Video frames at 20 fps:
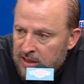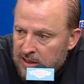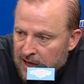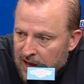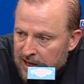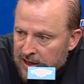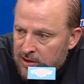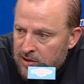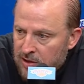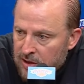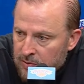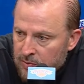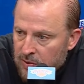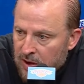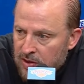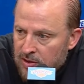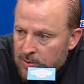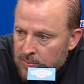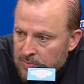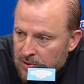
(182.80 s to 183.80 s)
got a good
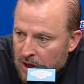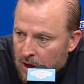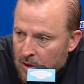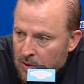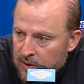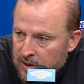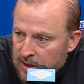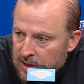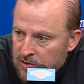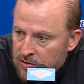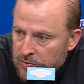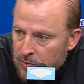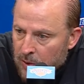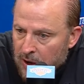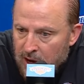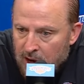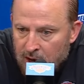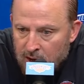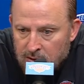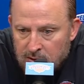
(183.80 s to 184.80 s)
rhythm going as
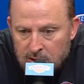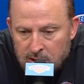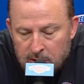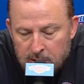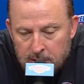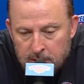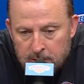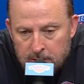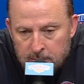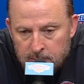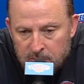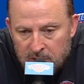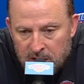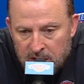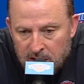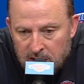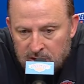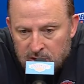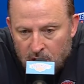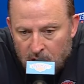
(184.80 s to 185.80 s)
well.
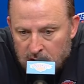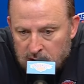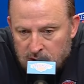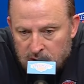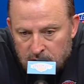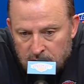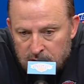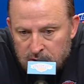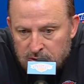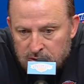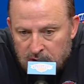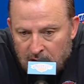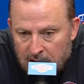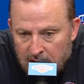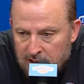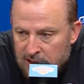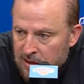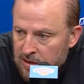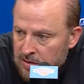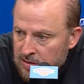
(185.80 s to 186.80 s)
And I thought Deuce
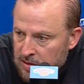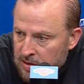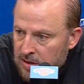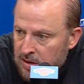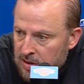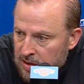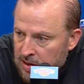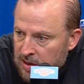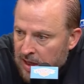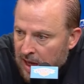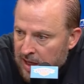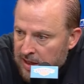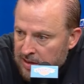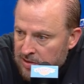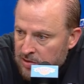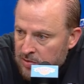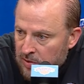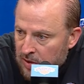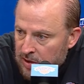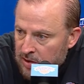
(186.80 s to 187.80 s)
got
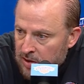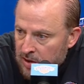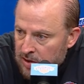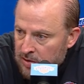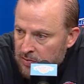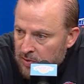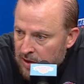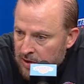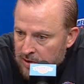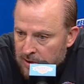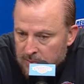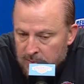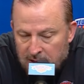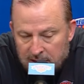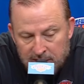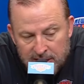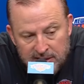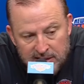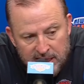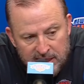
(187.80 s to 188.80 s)
into a good rhythm.
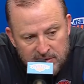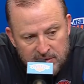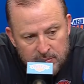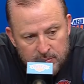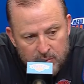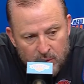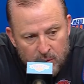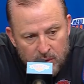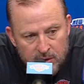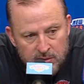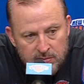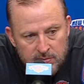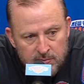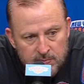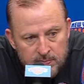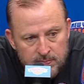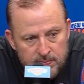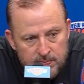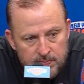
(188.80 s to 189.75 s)
I think that's important.